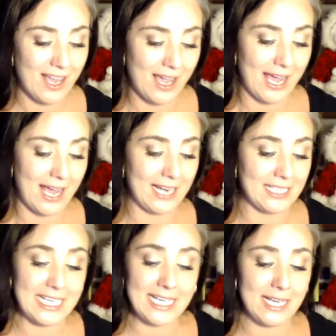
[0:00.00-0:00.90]
and
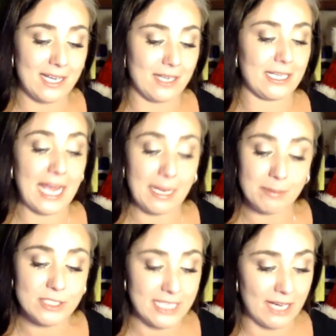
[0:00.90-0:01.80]
he came
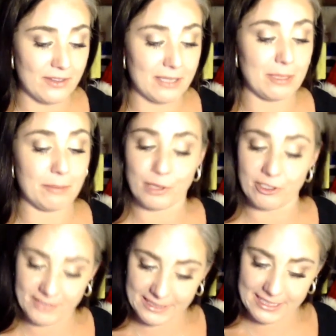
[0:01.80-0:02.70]
to tell them in
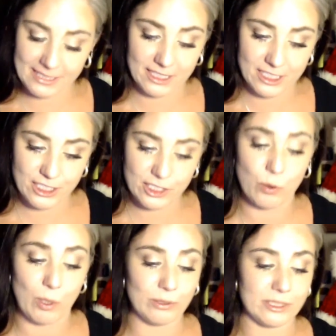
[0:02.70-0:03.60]
perfect English,
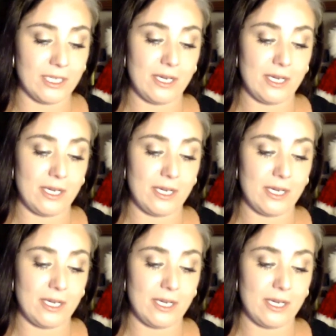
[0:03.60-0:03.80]
quote,